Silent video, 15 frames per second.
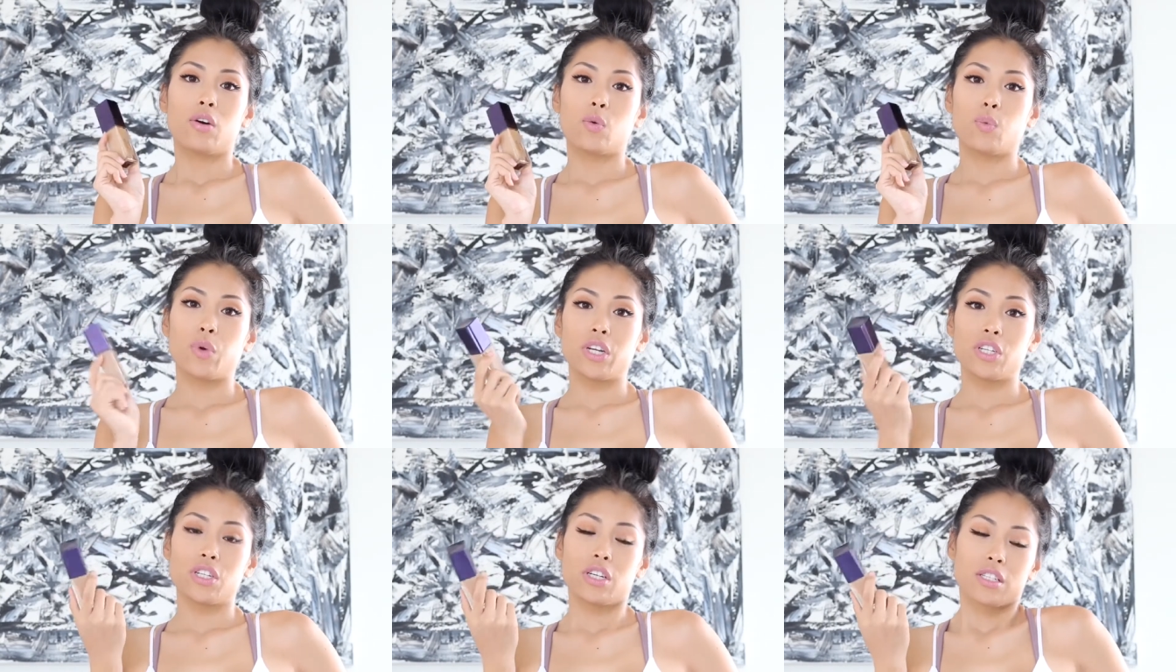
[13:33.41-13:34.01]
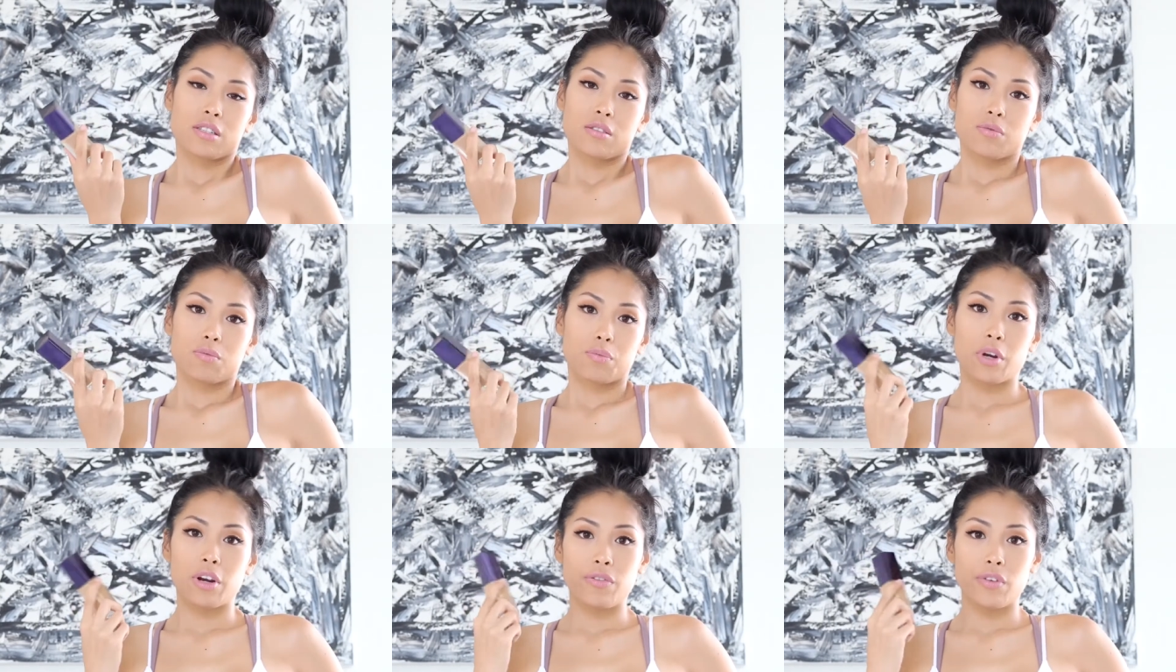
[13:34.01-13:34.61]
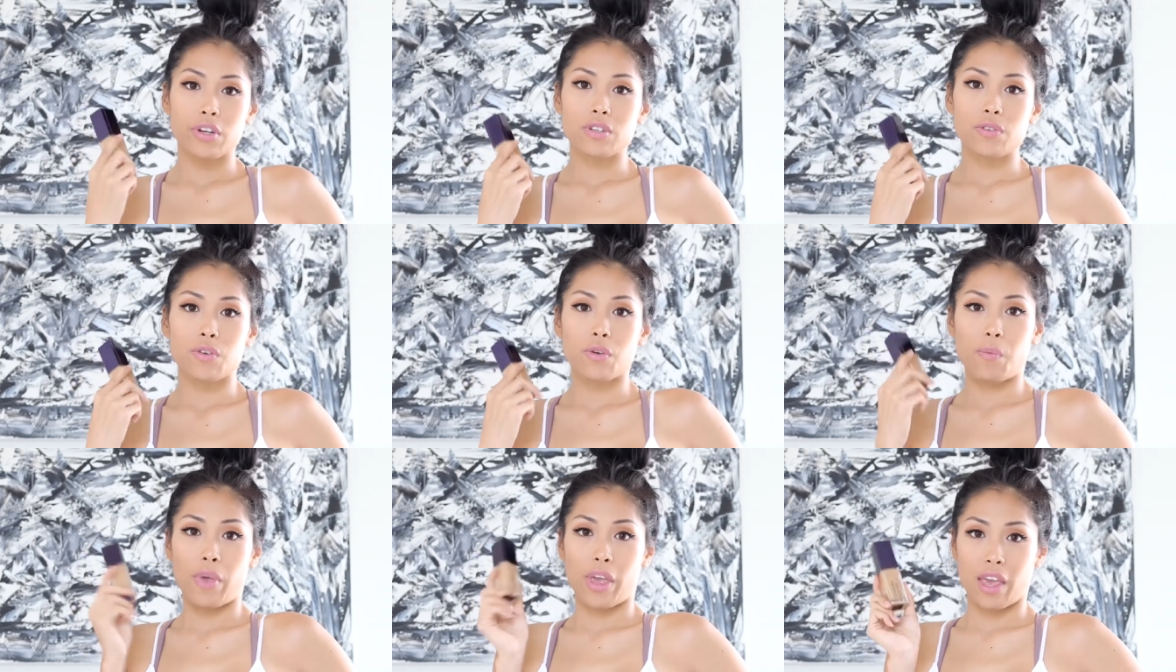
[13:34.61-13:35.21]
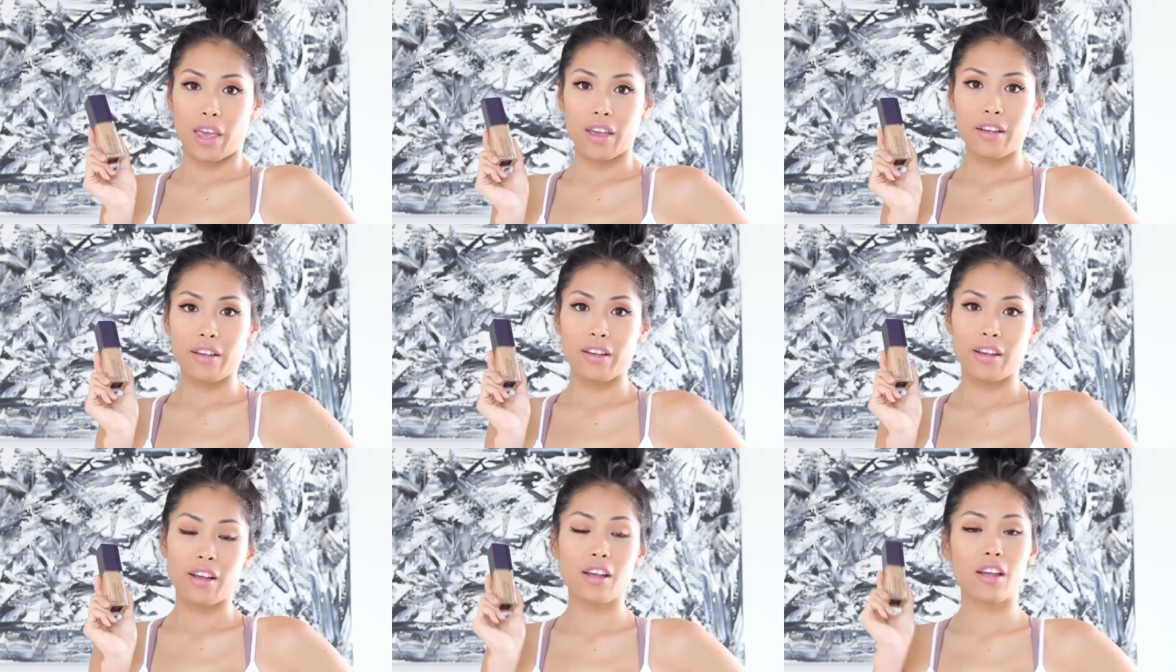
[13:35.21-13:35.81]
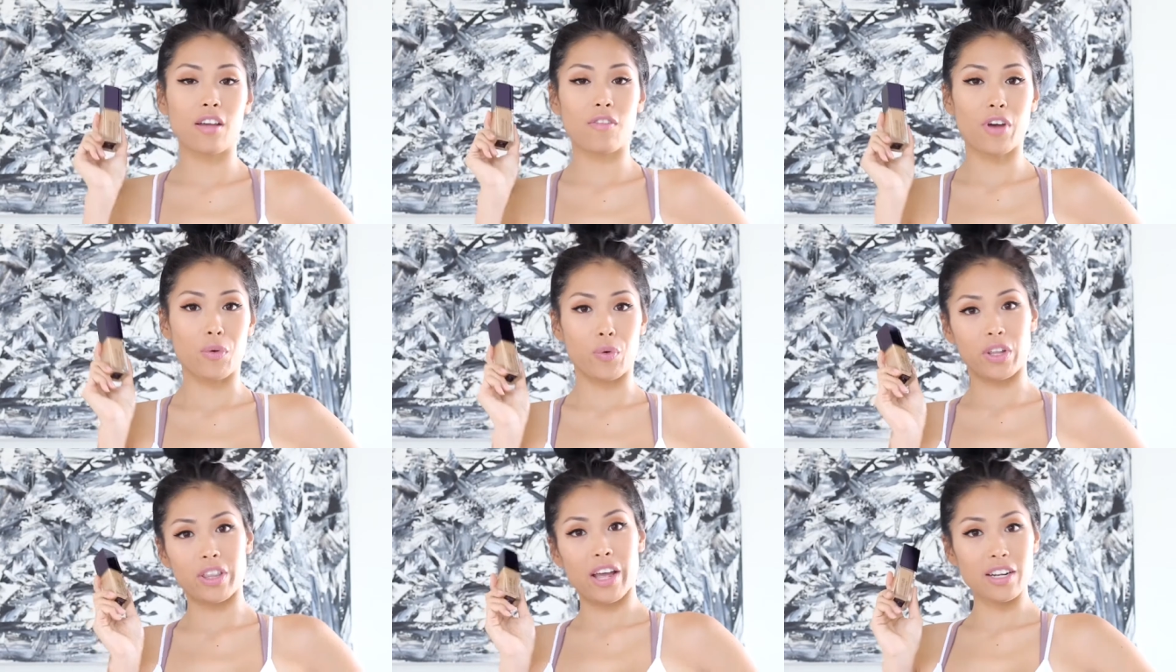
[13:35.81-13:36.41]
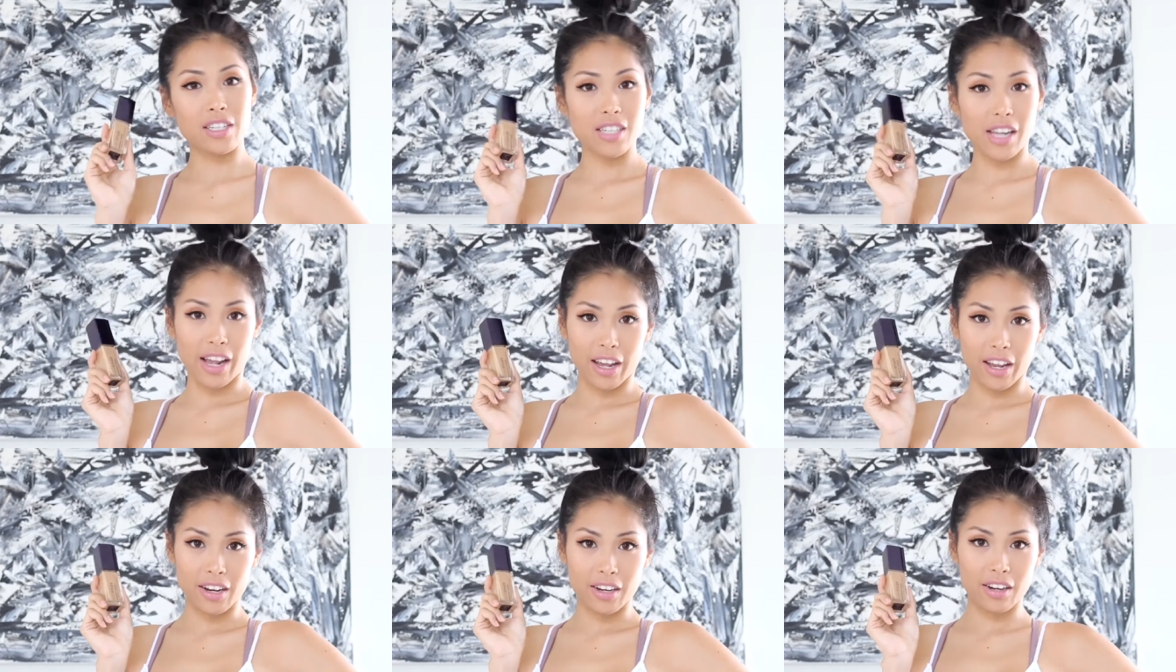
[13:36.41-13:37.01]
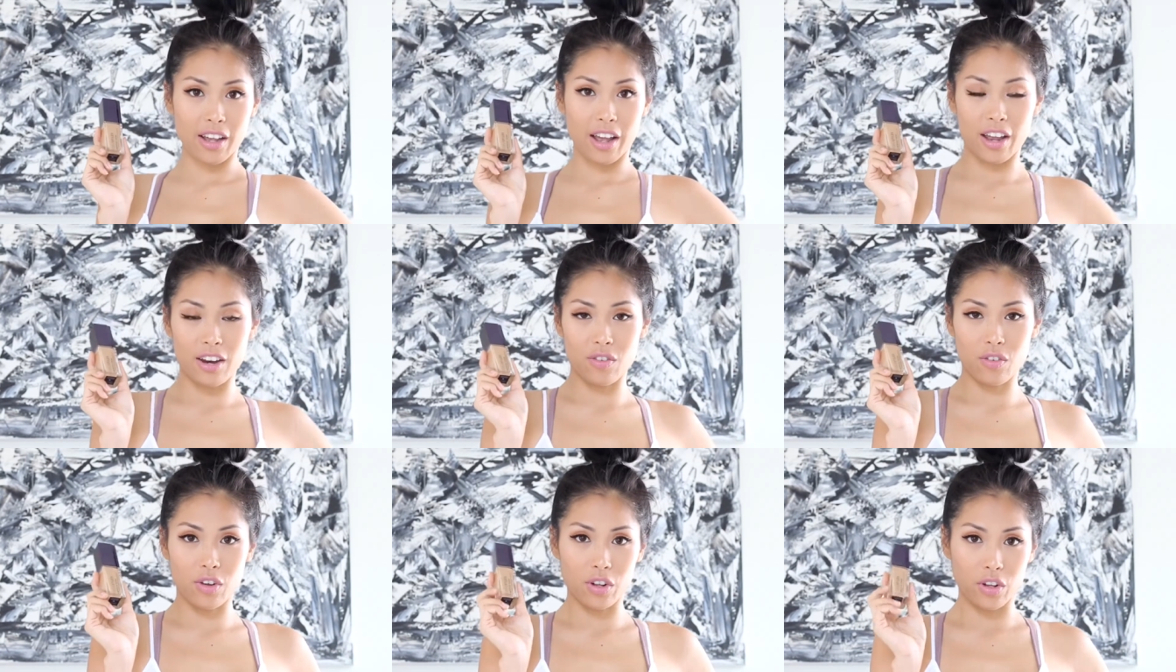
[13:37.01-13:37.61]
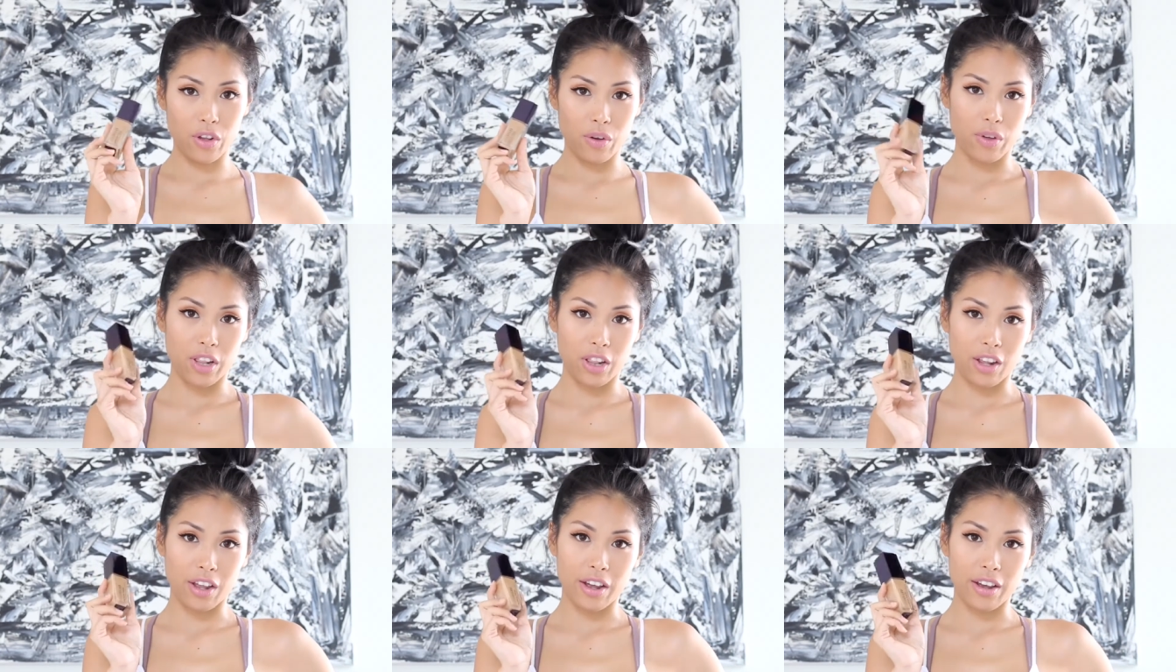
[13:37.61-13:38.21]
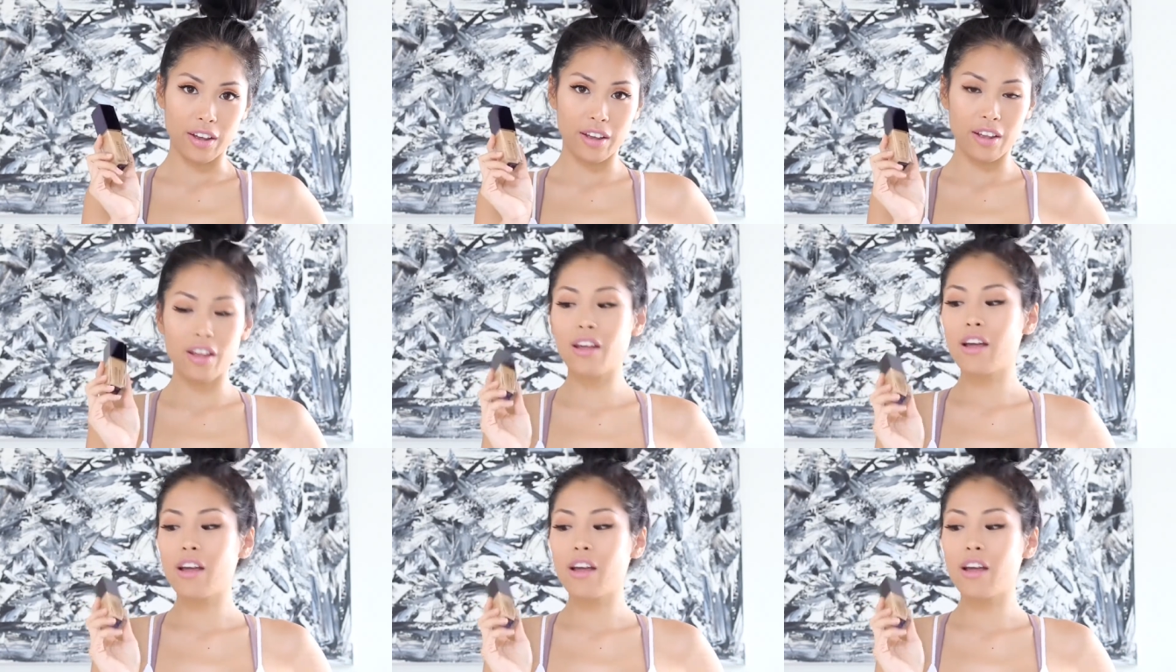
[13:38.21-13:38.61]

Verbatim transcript: which is perfect for me if I want that tan kind of glowy look.